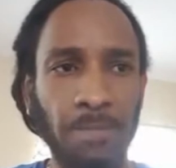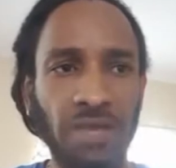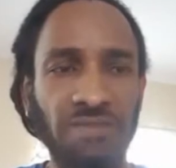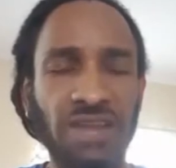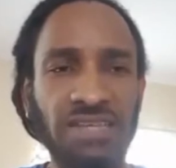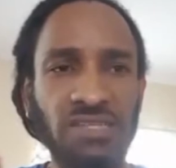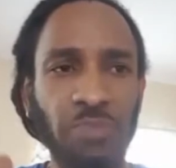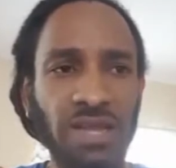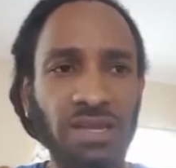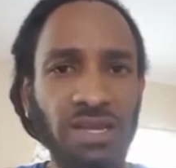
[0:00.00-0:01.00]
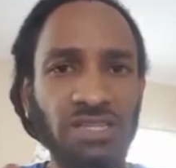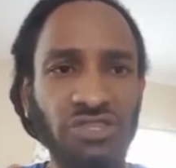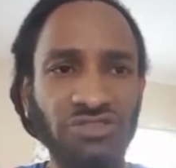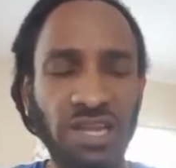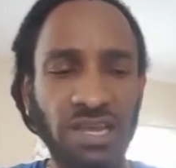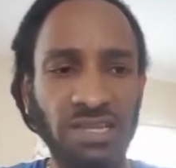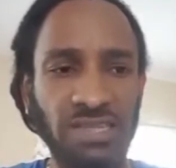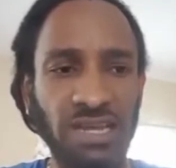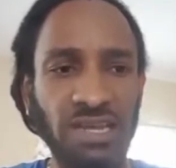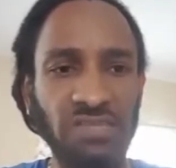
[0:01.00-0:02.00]
if they spent these trillions
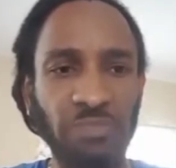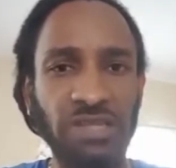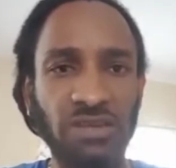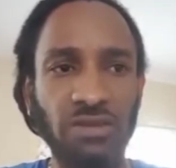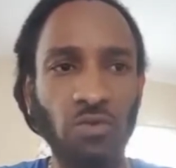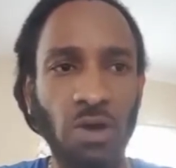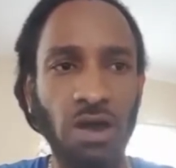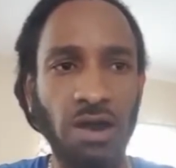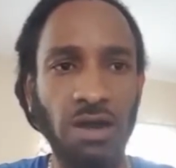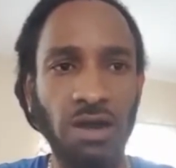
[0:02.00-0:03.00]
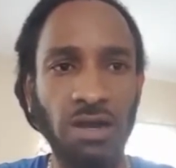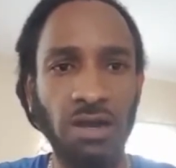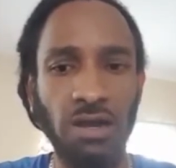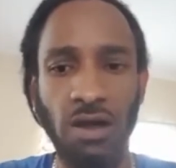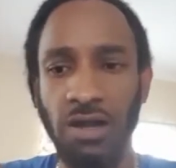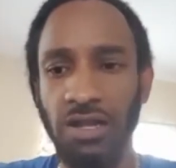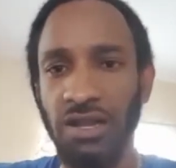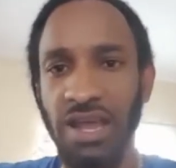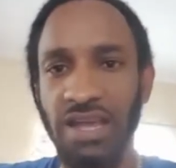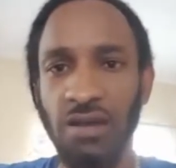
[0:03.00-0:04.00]
that they spent on the war on
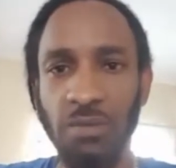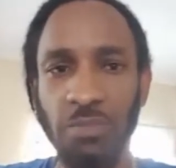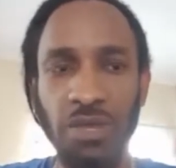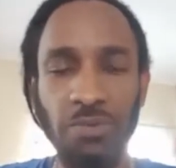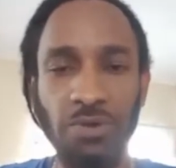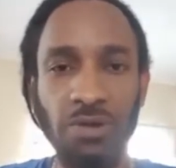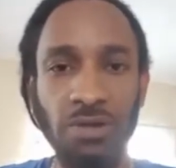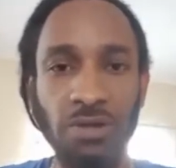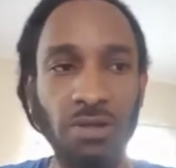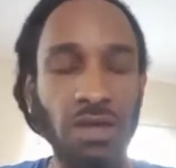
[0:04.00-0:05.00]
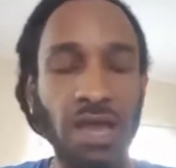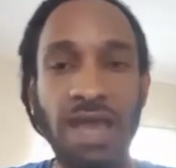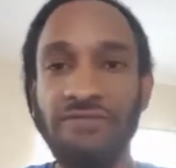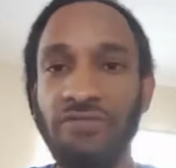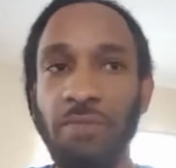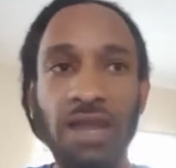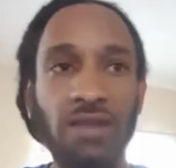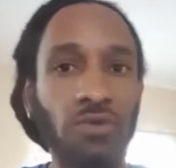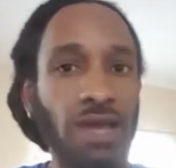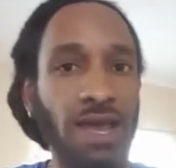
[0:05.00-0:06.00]
the people, everybody
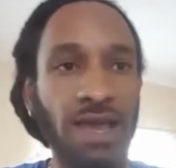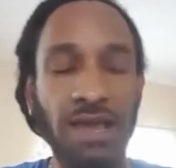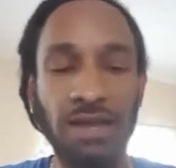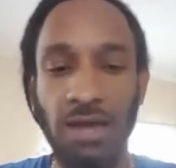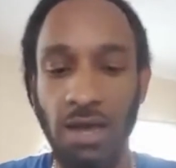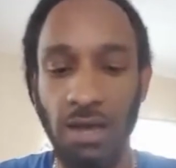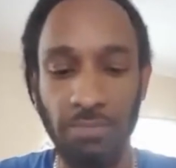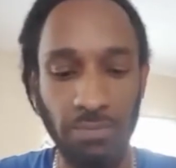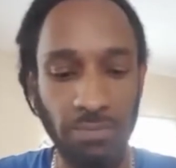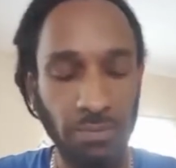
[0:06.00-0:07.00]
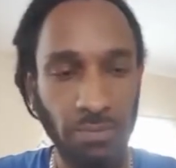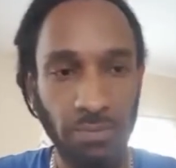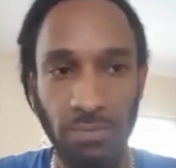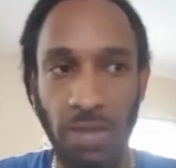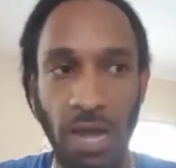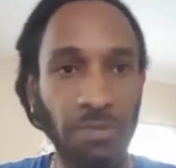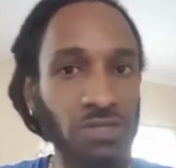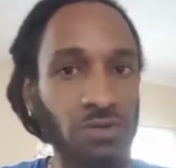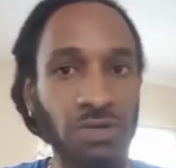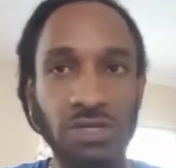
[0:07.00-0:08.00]
would have had
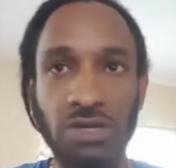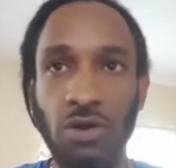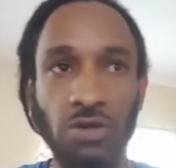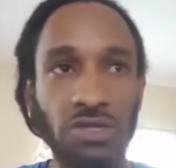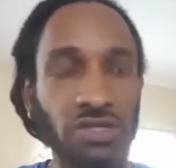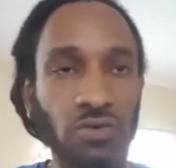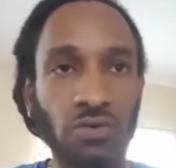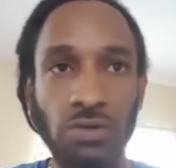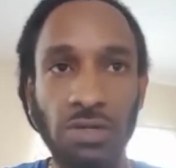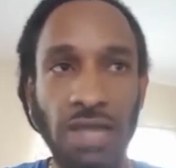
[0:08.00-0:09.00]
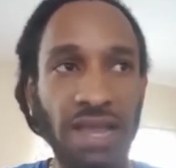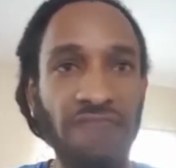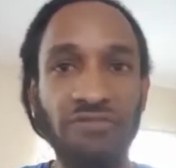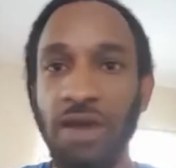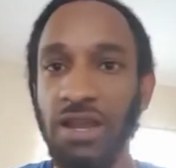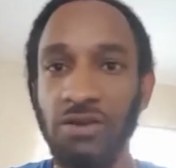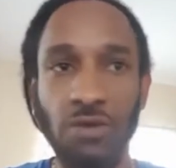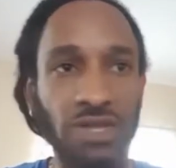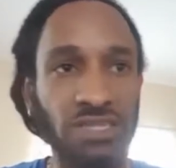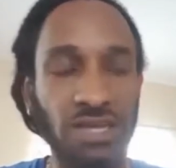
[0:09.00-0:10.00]
opportunity to go to school. Like, everybody could
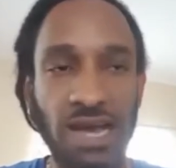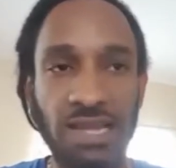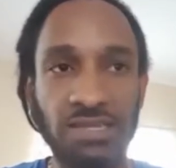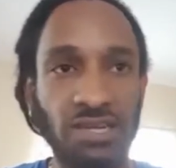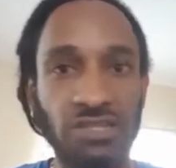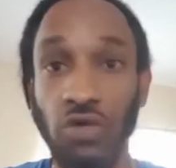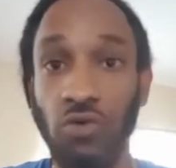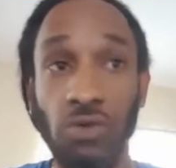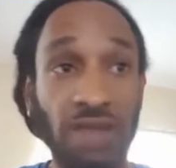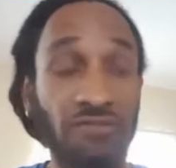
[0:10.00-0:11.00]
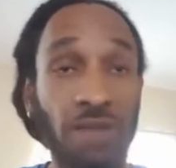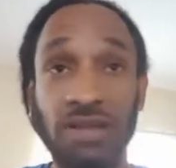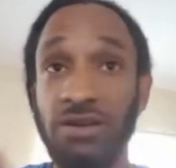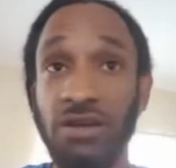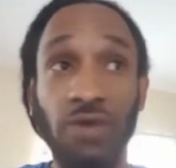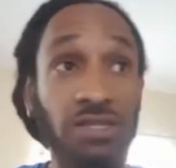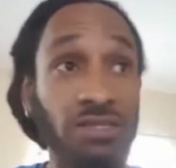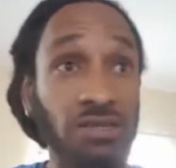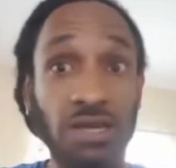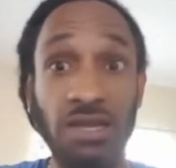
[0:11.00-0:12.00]
have went to college or school. Everybody could have went
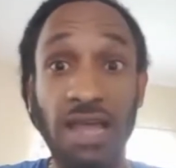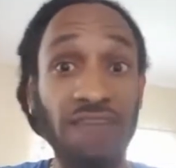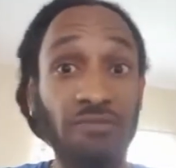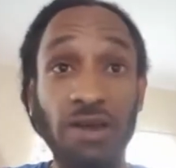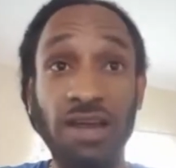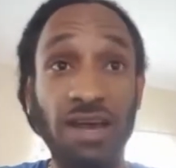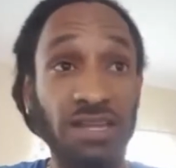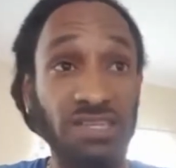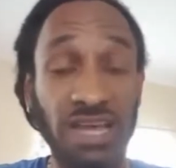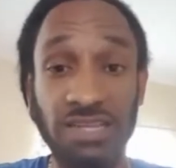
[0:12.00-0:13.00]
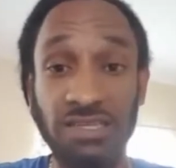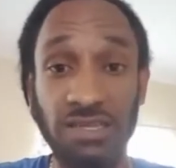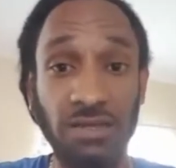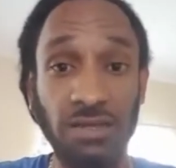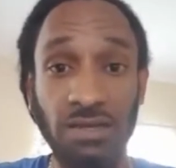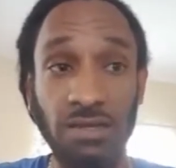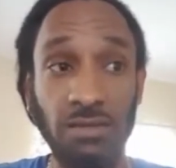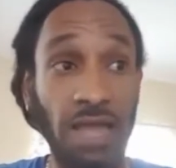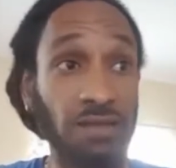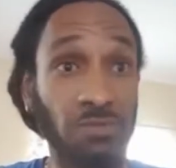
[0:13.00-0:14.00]
to, like, everybody had a chance to,
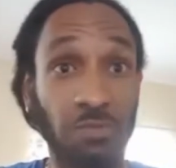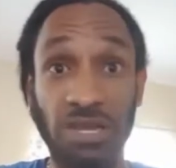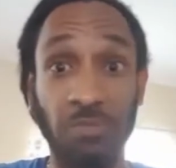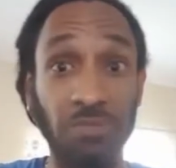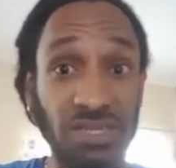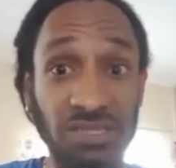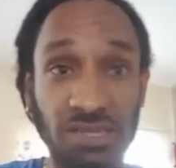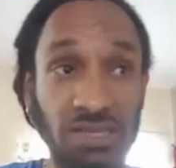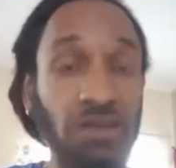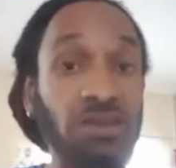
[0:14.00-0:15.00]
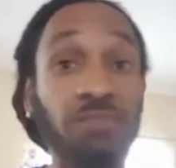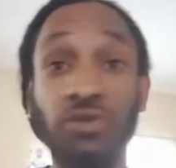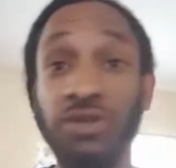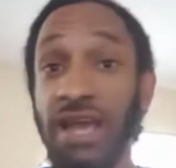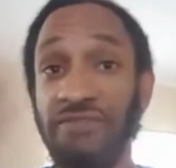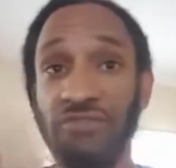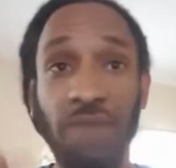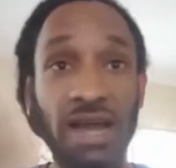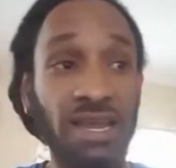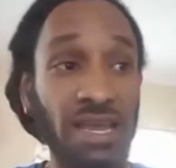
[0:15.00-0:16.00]
like, to build a business. They could have put
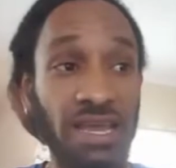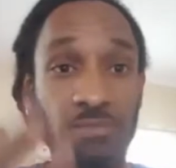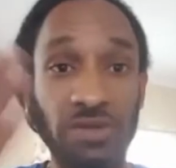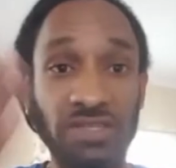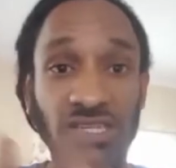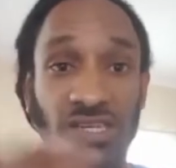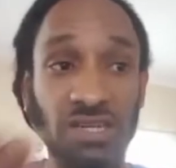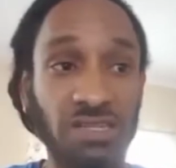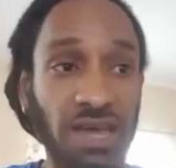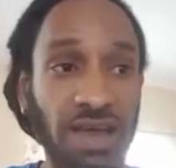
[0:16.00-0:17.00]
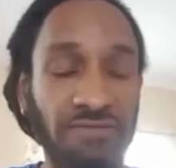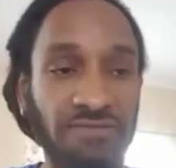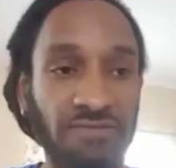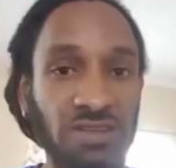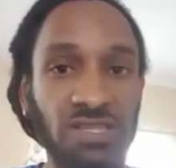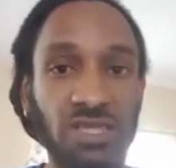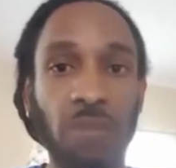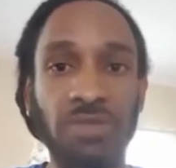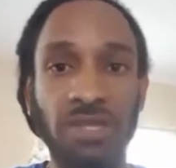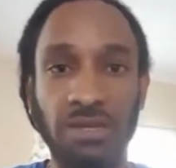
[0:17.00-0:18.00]
everybody in position to have
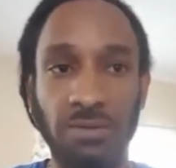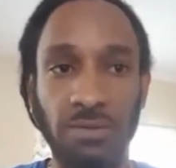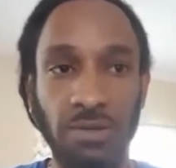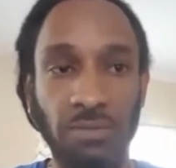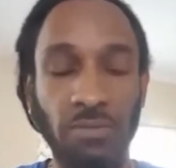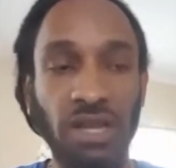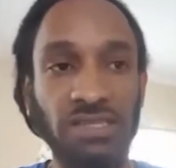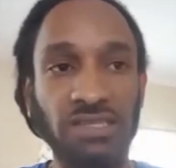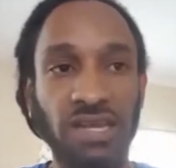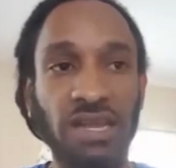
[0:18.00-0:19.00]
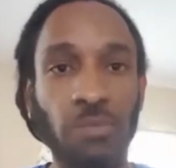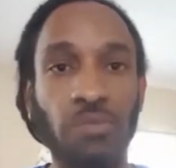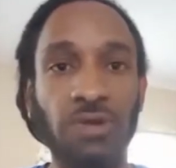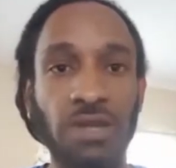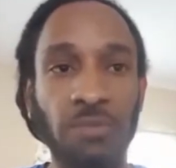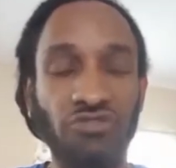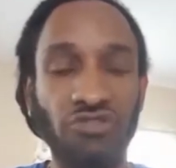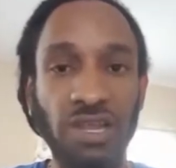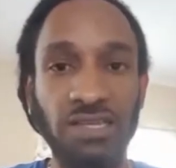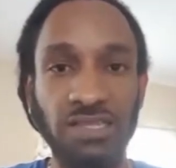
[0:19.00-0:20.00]
something. But instead, they put them
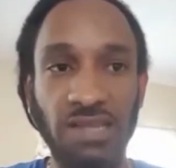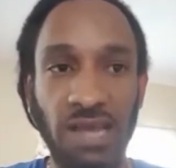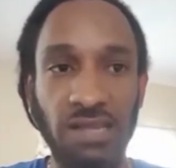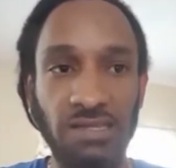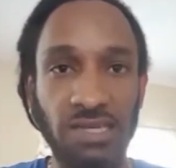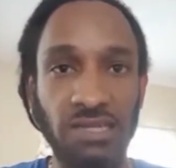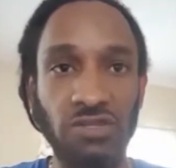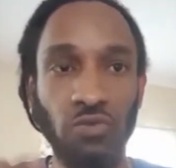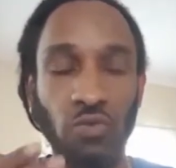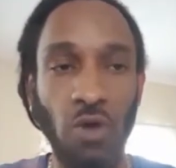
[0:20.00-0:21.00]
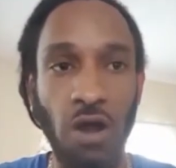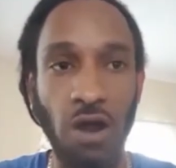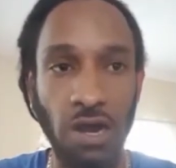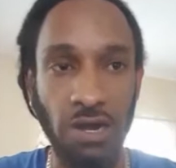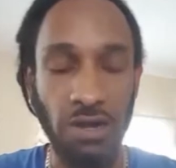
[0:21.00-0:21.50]
trillions of dollars into war.